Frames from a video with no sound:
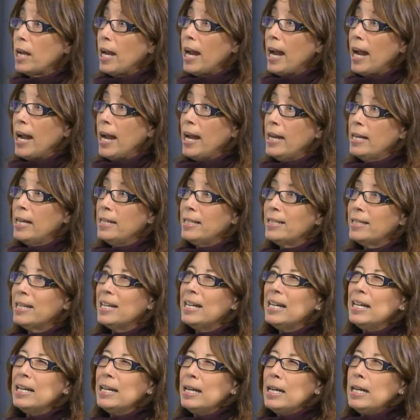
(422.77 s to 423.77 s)
And
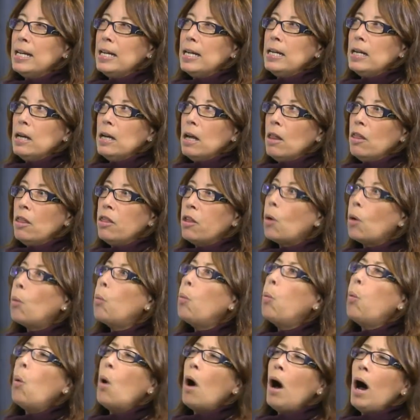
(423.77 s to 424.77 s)
the
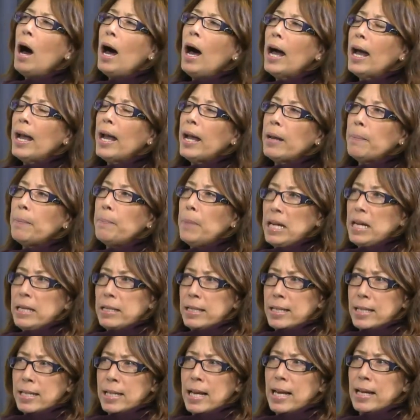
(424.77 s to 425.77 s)
why
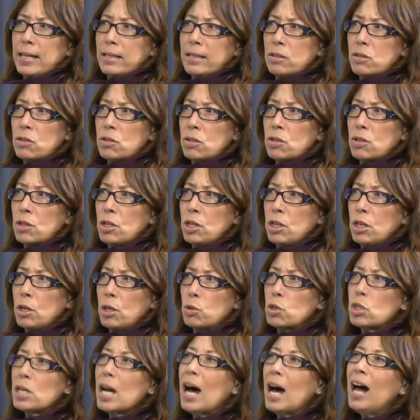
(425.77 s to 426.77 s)
made sense. You
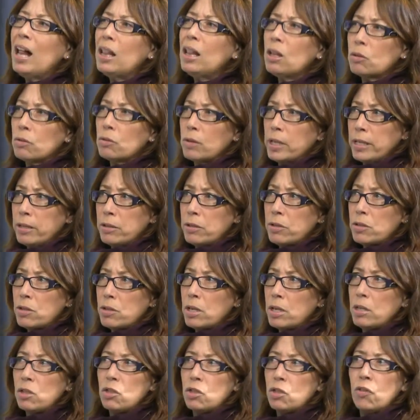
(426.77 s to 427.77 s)
know,
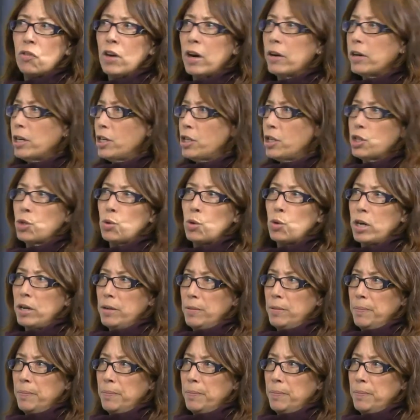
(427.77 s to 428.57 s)
tolerance is very short.